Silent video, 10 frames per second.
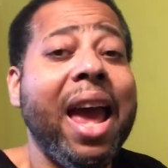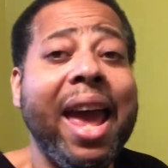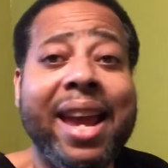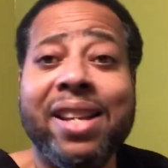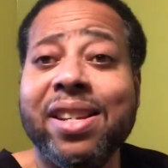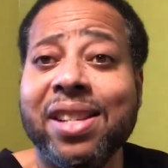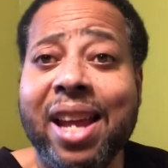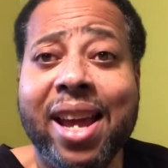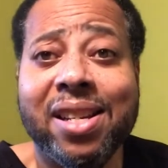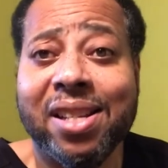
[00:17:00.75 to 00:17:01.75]
ages and
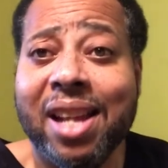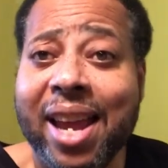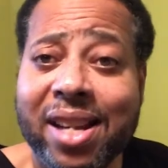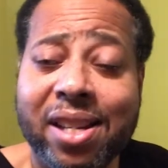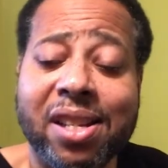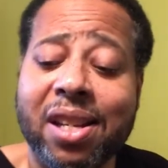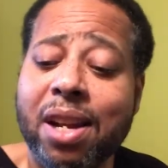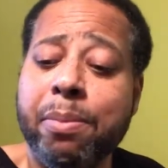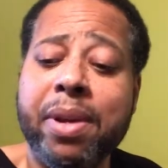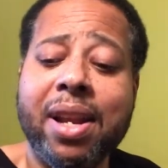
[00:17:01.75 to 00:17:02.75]
ages and ages, and
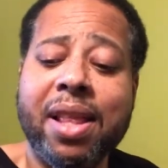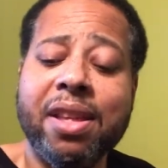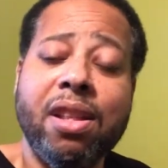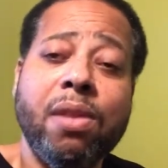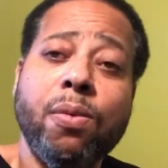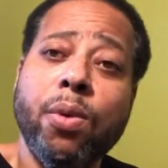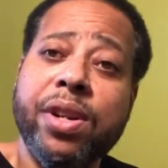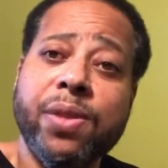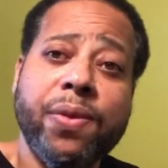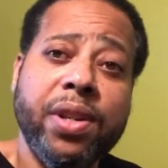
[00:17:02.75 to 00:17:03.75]
there are men out there that have worn this for